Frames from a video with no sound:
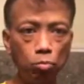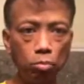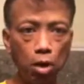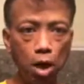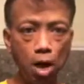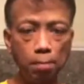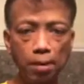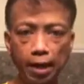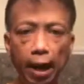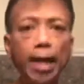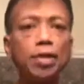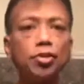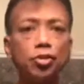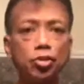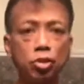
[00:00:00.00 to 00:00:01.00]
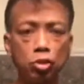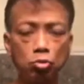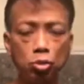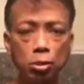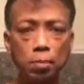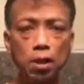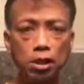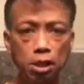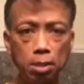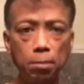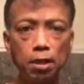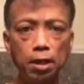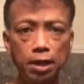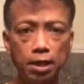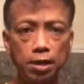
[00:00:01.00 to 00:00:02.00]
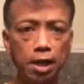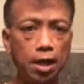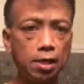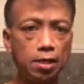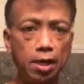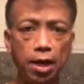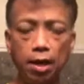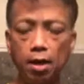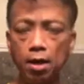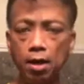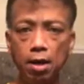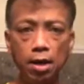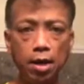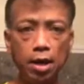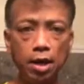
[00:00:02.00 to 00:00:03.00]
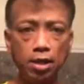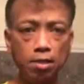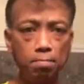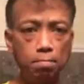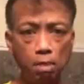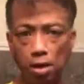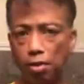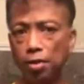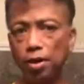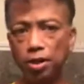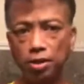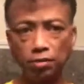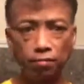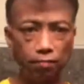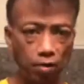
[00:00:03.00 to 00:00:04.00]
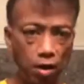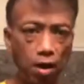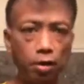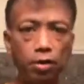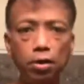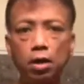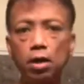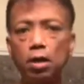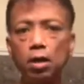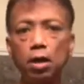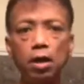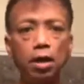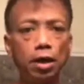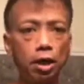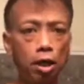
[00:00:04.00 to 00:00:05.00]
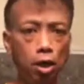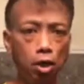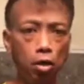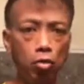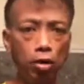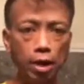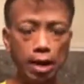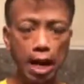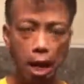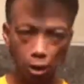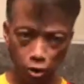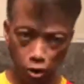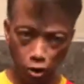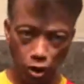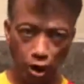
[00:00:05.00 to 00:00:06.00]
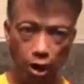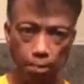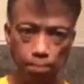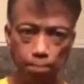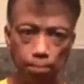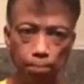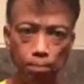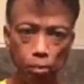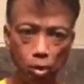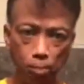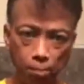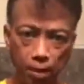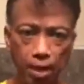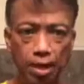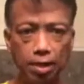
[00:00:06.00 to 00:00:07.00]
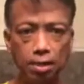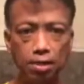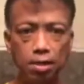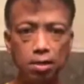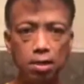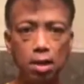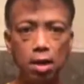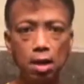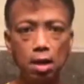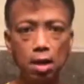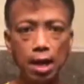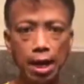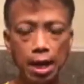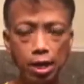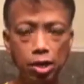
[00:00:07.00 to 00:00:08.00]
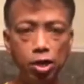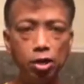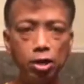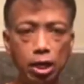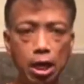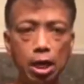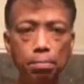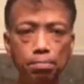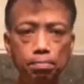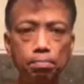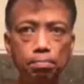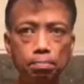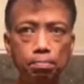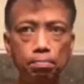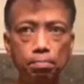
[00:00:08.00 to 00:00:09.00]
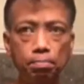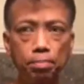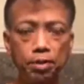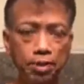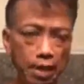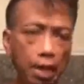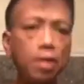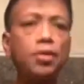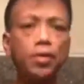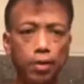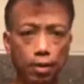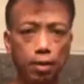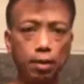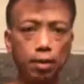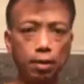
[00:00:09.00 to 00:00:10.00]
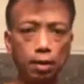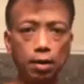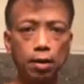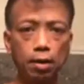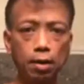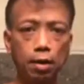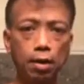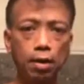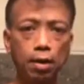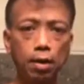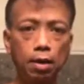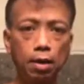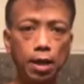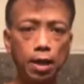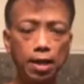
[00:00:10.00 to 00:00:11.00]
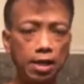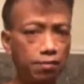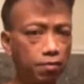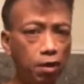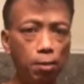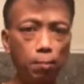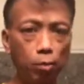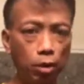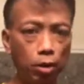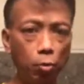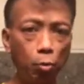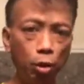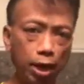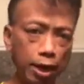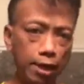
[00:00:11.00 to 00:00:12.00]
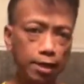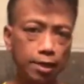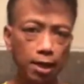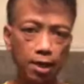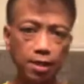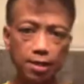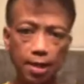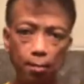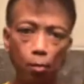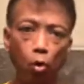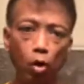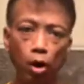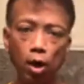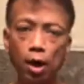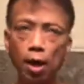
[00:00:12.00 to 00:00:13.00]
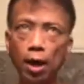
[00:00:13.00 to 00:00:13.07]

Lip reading: obligations and responsibilities as a mother, as a father, you know? And how do you keep your peace? How do you keep centered? Okay, that's very important. And we're going to discuss that more